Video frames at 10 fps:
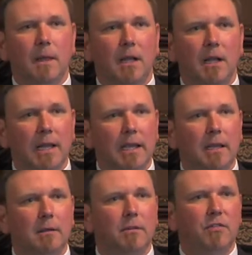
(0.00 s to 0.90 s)

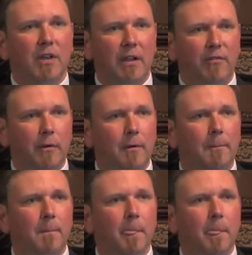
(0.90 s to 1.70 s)
clean, safer,